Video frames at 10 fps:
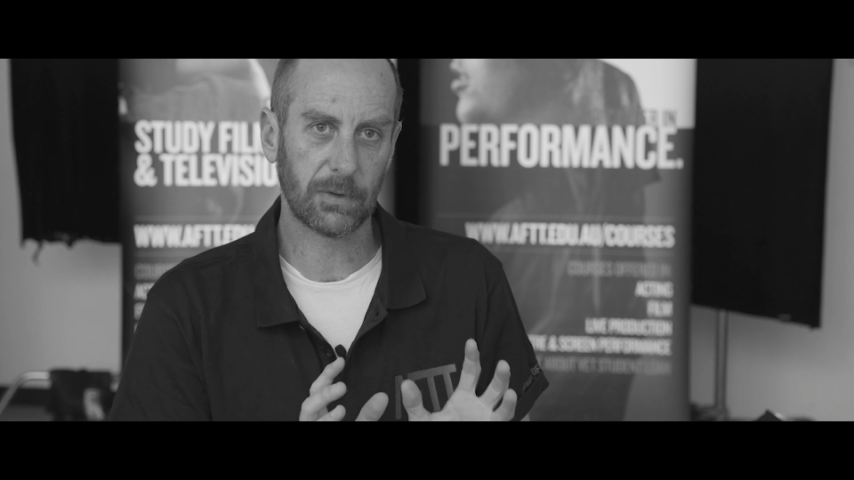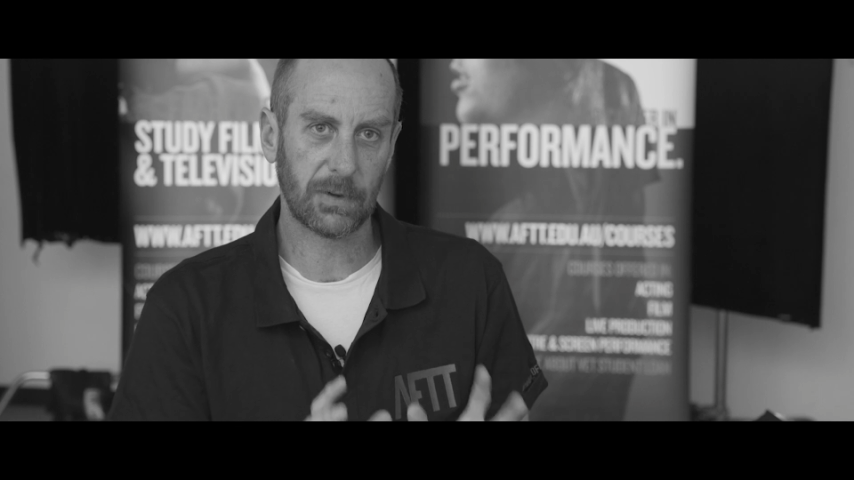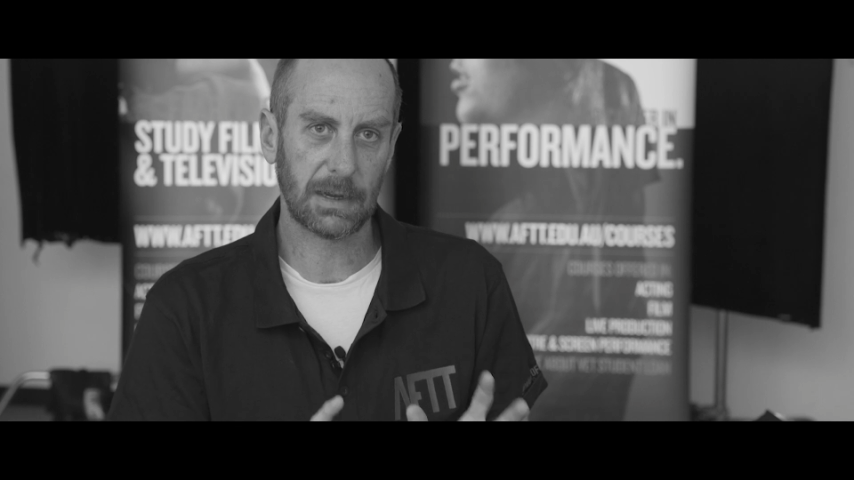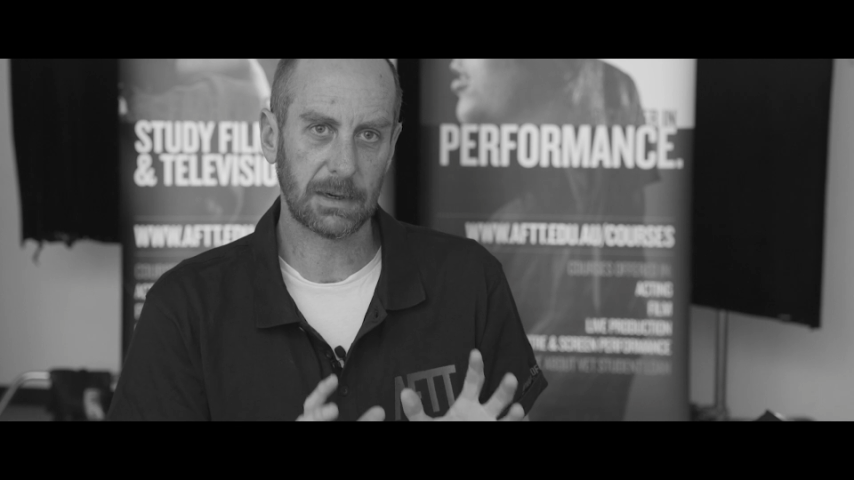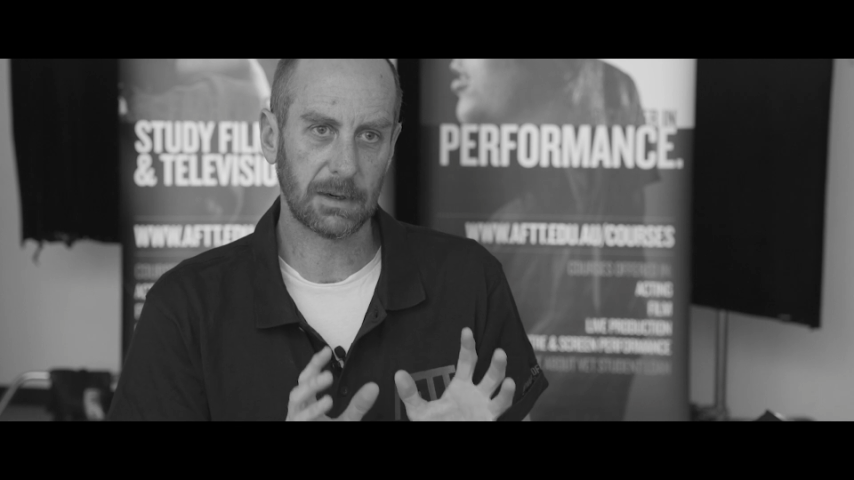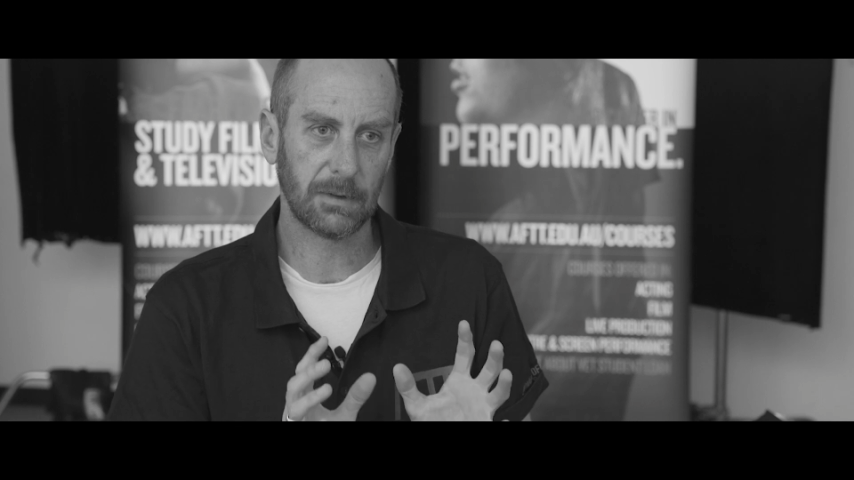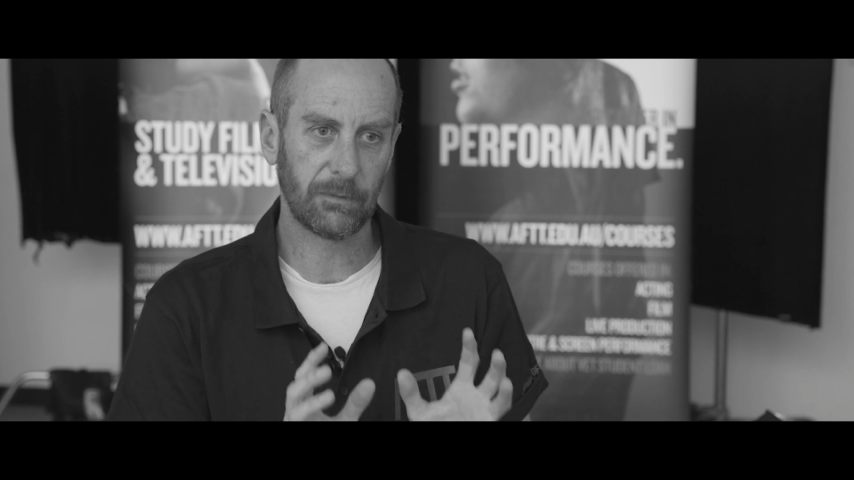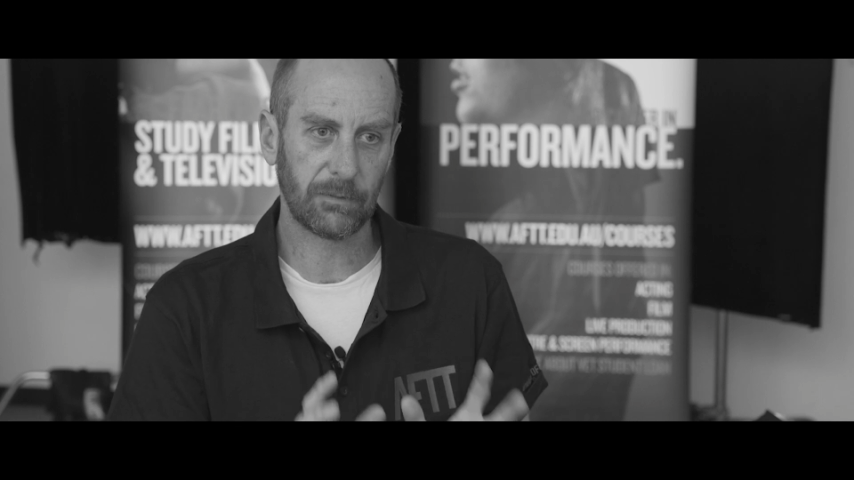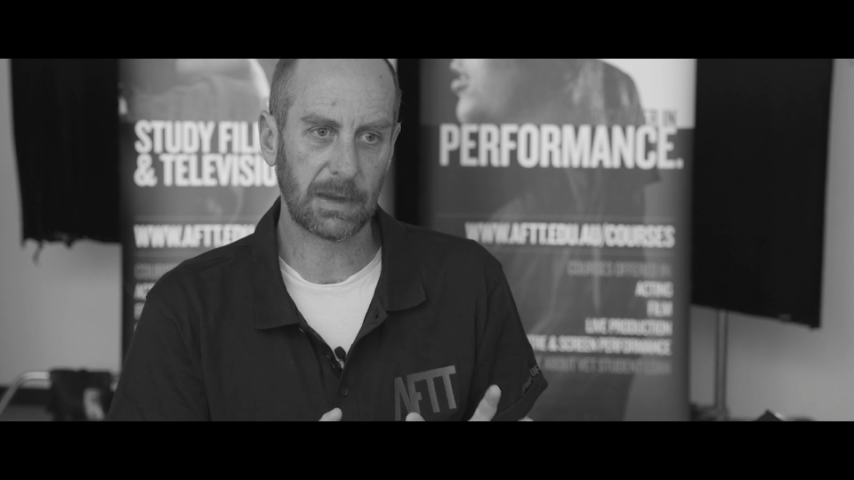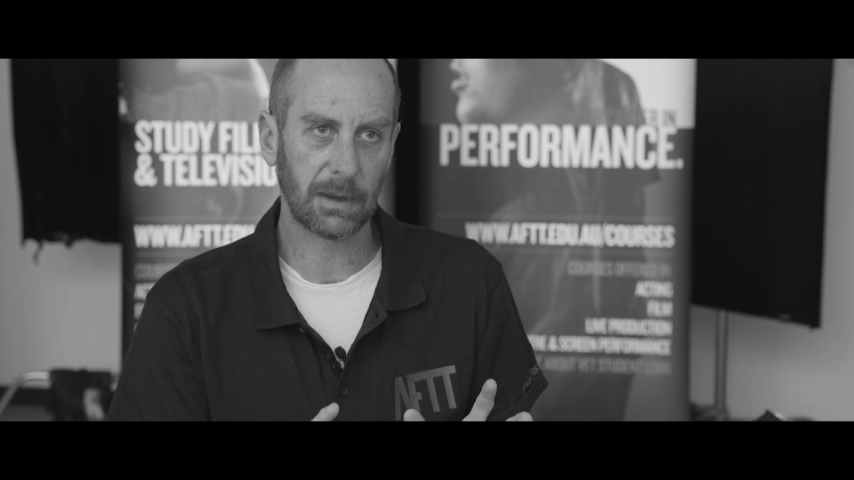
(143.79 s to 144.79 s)
sudden
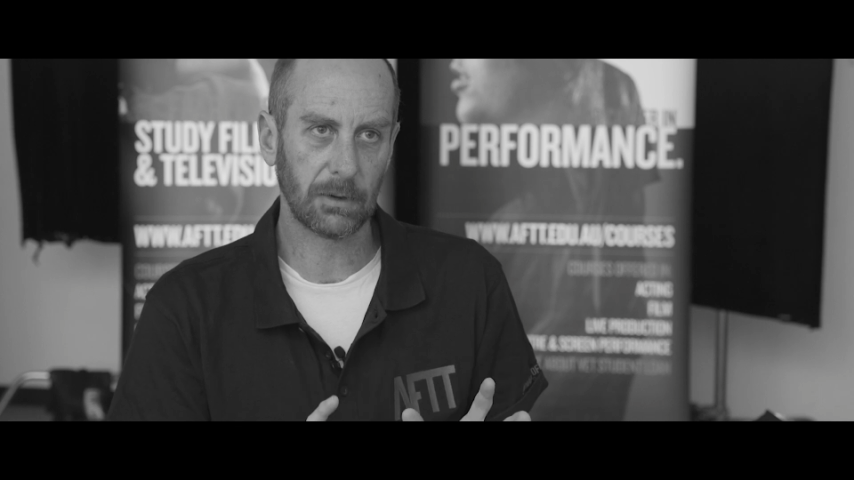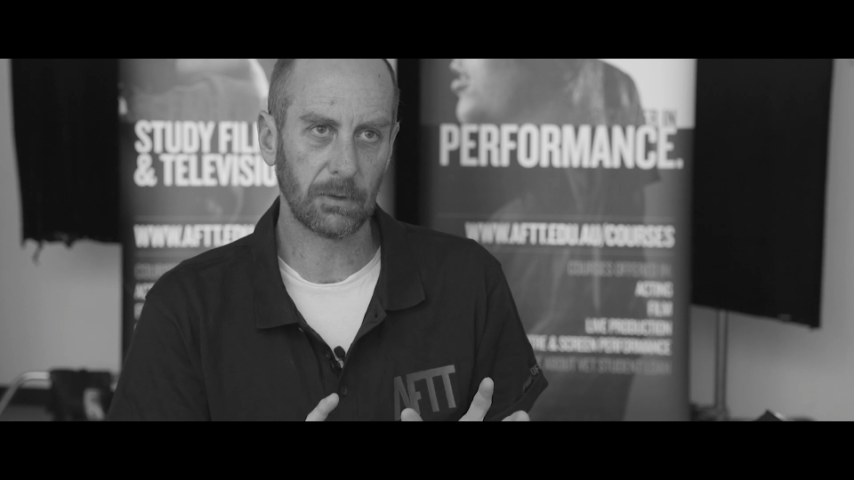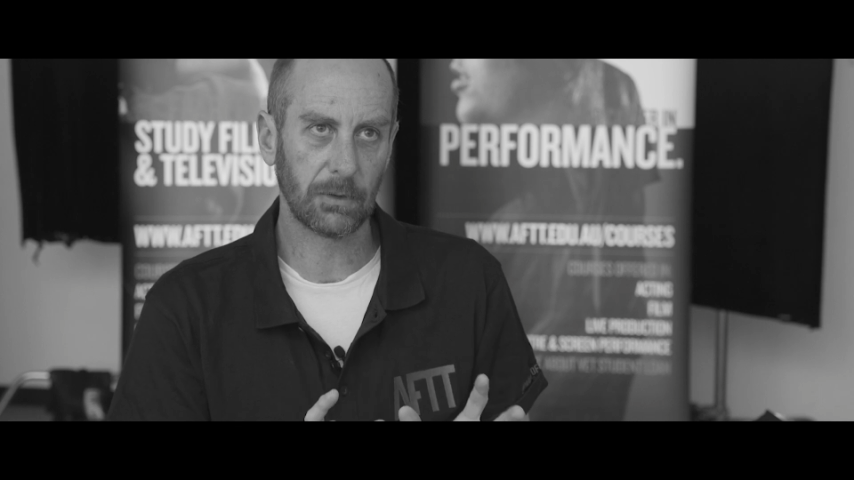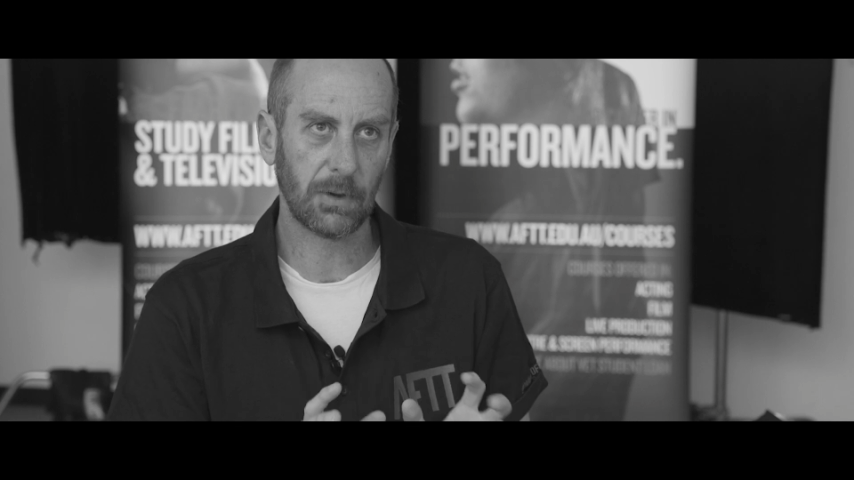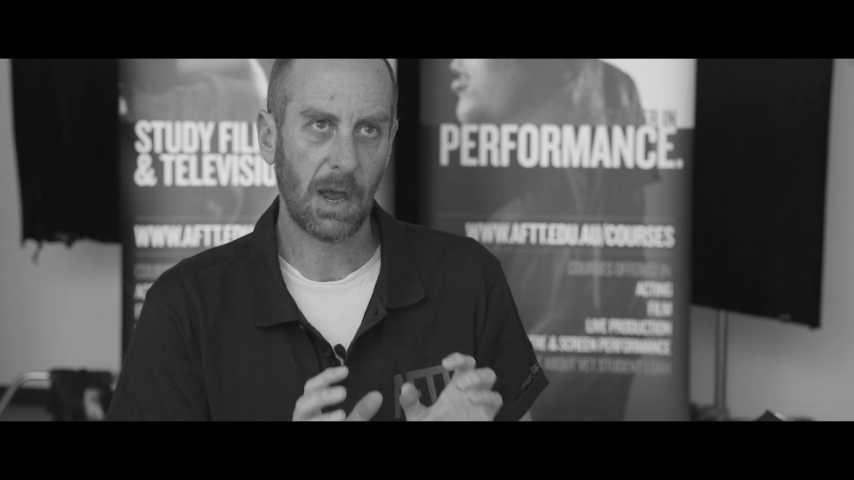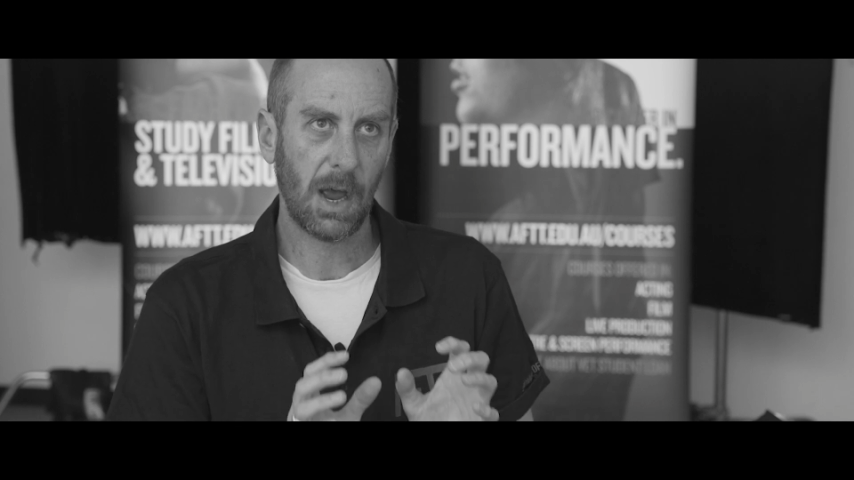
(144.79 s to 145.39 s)
feels,